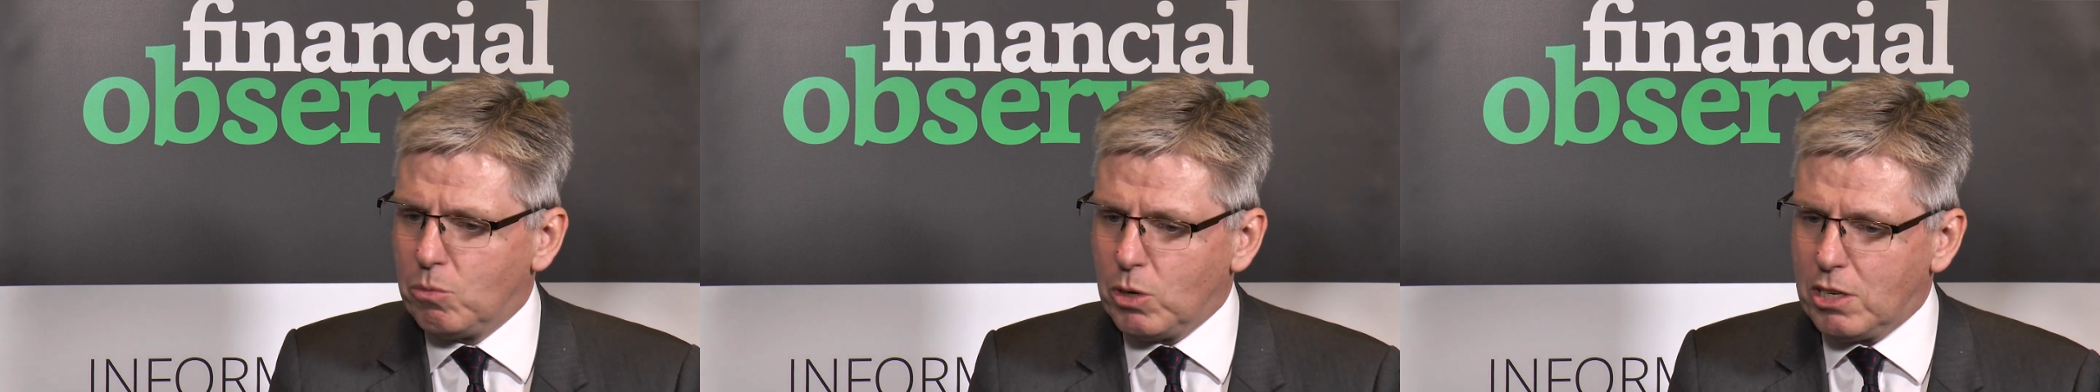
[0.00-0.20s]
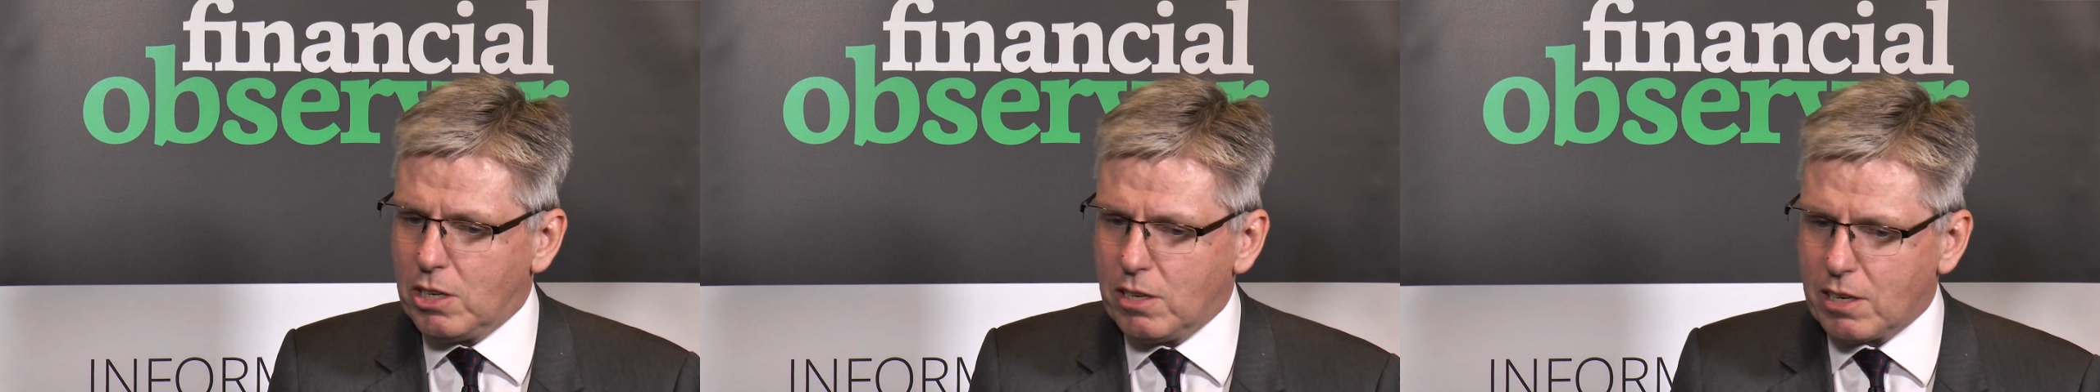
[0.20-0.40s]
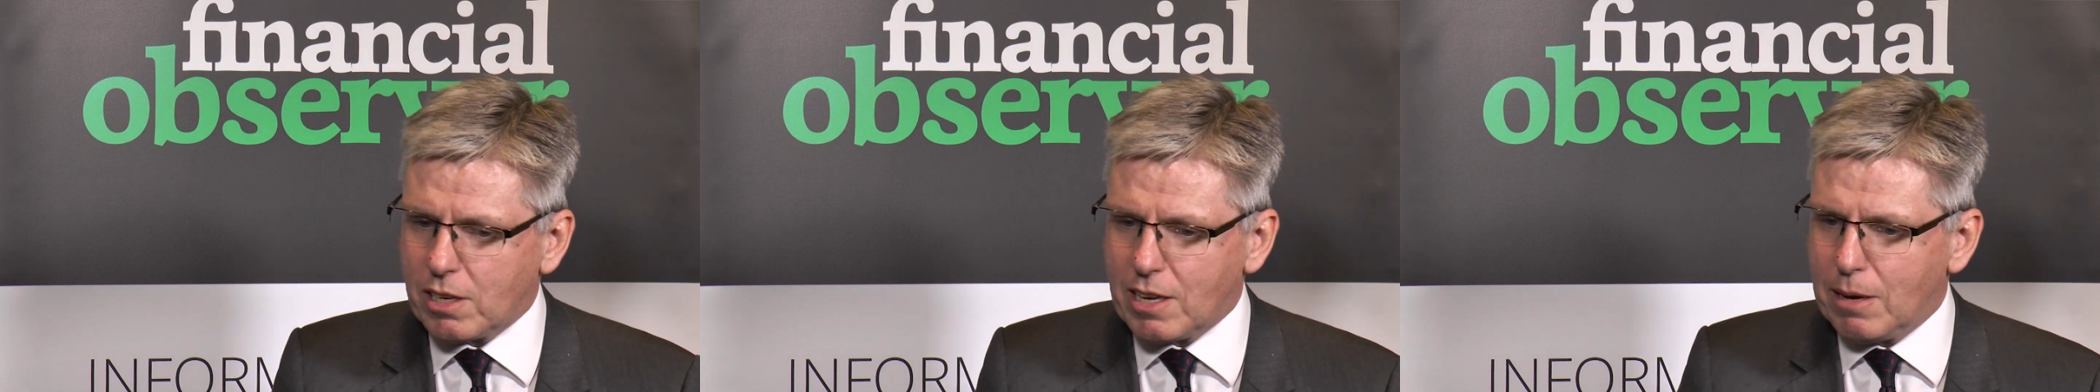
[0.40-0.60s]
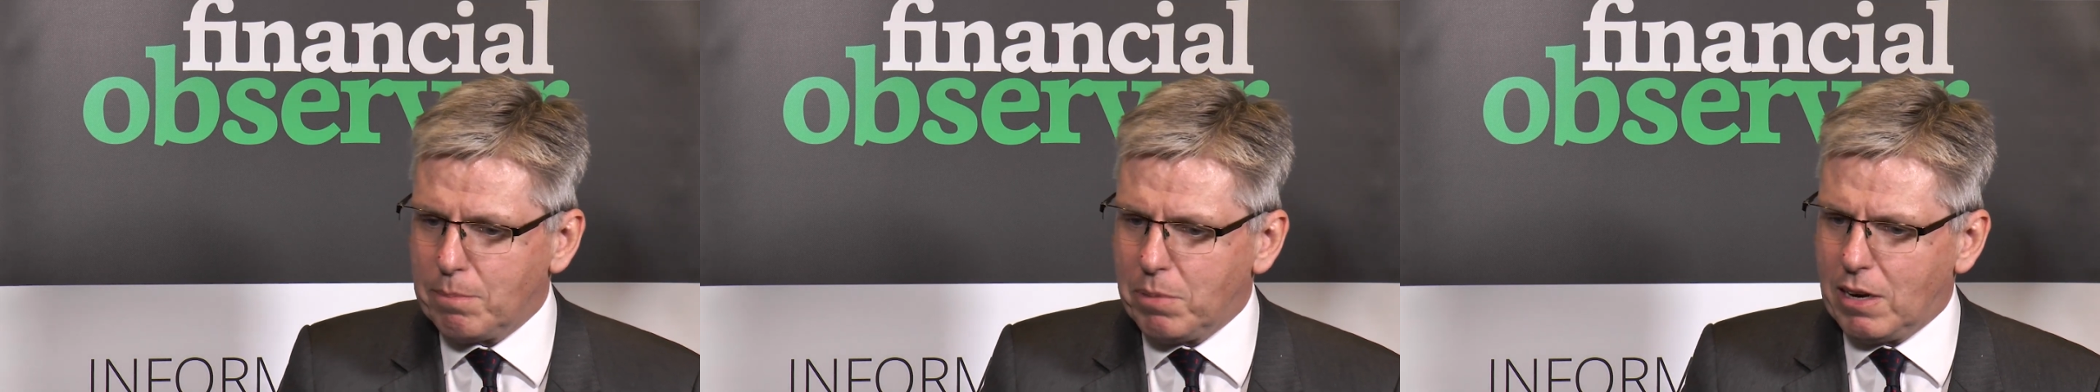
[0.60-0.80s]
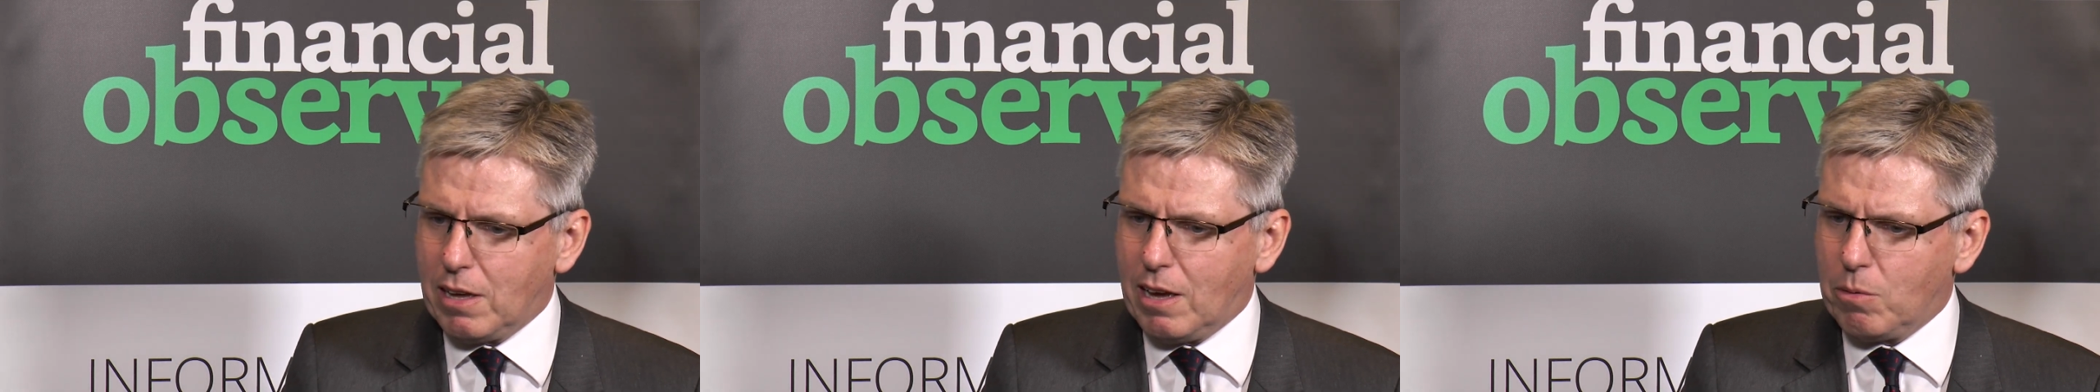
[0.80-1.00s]
which is a
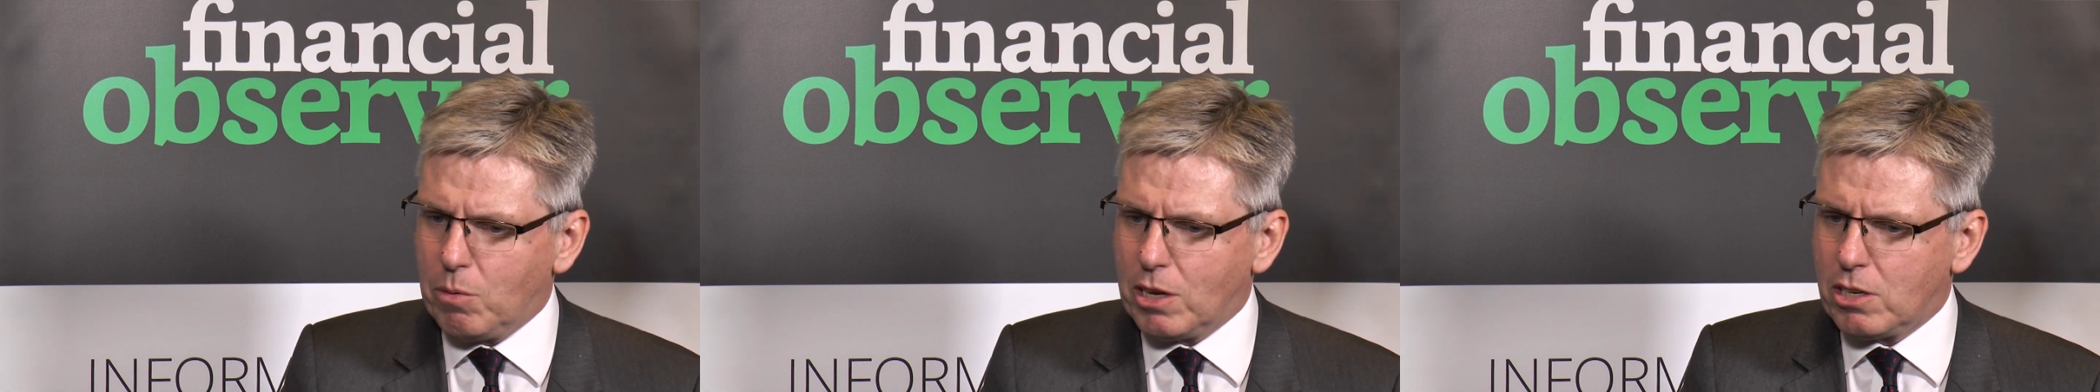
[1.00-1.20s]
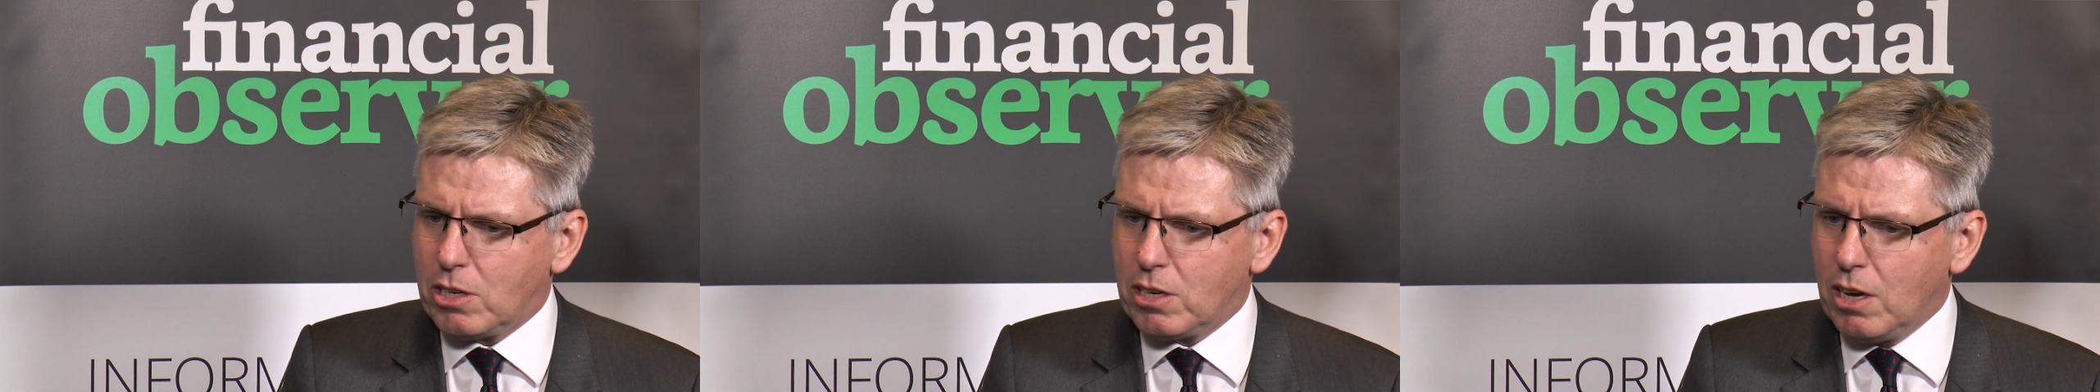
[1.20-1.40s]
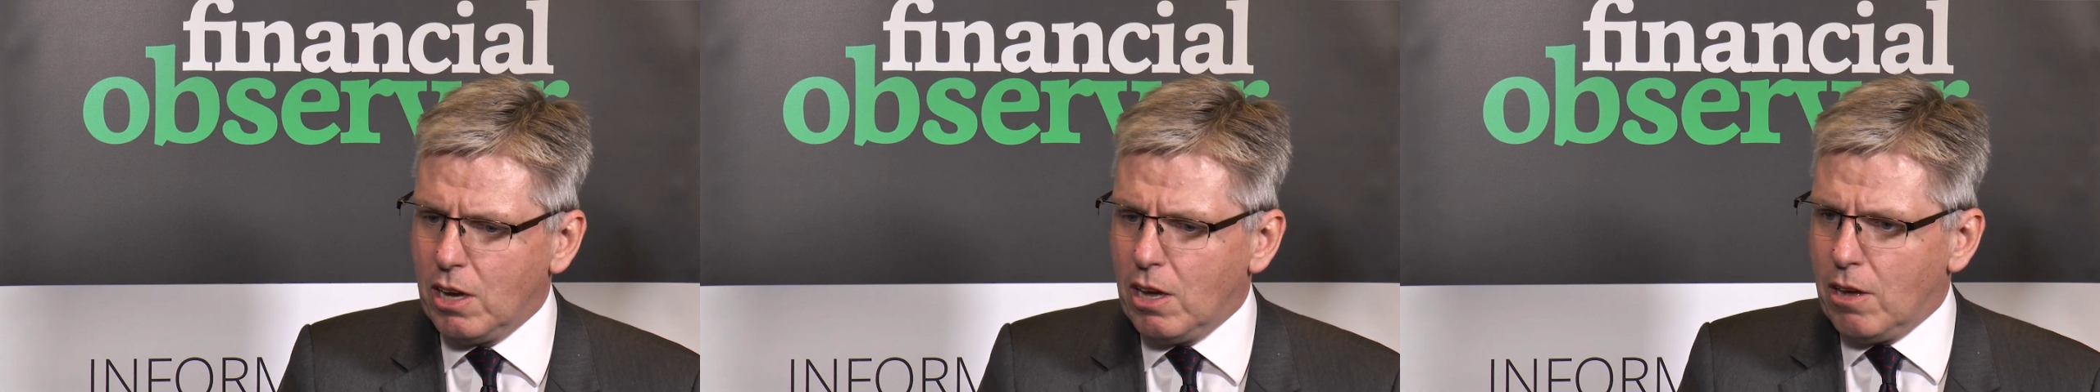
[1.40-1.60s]
company which